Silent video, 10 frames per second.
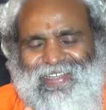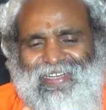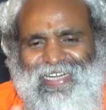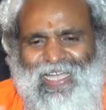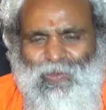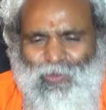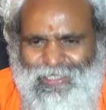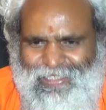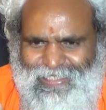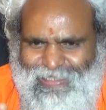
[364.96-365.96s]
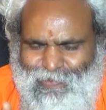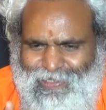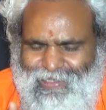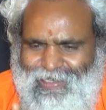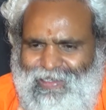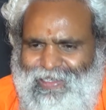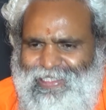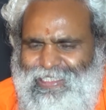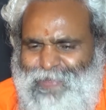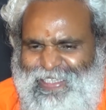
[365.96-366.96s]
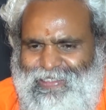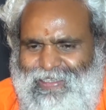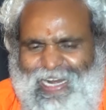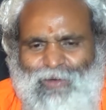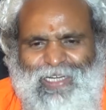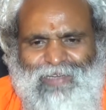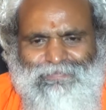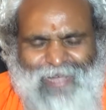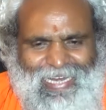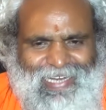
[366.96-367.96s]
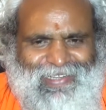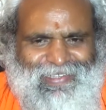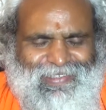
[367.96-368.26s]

Now whichever color is being surrounded by,